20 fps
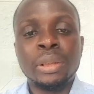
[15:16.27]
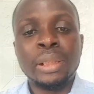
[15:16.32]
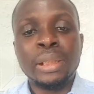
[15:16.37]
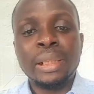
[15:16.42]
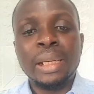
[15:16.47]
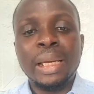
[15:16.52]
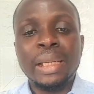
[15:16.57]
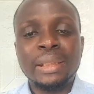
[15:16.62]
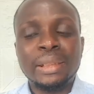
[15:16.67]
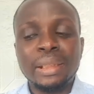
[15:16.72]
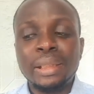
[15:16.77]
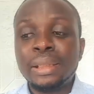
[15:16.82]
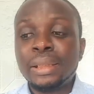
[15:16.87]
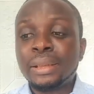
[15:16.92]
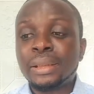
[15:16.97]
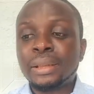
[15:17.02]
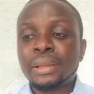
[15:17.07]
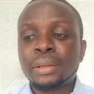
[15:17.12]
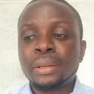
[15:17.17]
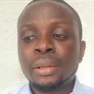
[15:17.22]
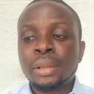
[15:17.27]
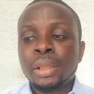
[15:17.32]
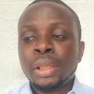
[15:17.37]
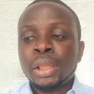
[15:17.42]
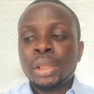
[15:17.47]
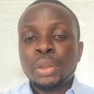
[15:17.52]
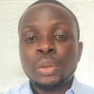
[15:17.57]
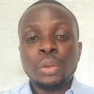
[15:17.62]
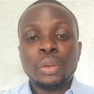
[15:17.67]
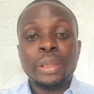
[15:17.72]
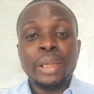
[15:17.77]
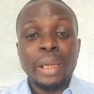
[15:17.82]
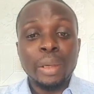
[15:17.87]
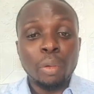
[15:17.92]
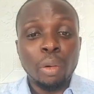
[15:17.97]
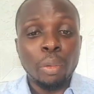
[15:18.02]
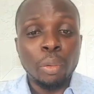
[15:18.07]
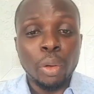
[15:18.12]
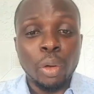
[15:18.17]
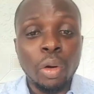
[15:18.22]
The next is you
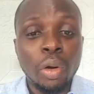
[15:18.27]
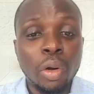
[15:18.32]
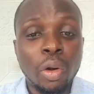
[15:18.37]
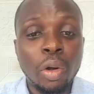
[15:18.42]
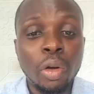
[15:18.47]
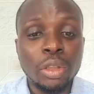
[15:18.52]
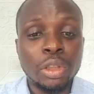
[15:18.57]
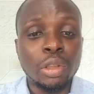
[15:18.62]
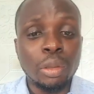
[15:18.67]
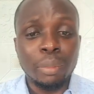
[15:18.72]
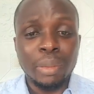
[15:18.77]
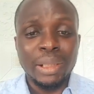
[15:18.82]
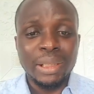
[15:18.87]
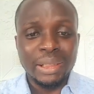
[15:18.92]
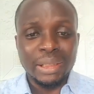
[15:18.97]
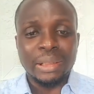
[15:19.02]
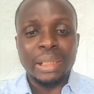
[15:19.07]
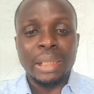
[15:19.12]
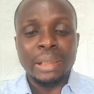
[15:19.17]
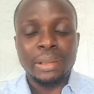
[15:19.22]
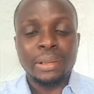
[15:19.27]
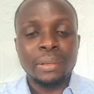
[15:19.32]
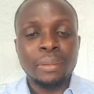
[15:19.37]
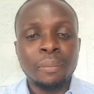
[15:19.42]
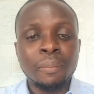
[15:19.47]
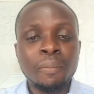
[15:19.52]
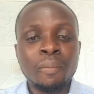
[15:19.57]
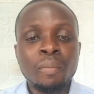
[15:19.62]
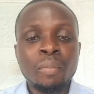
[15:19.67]
gain what we call customer insight.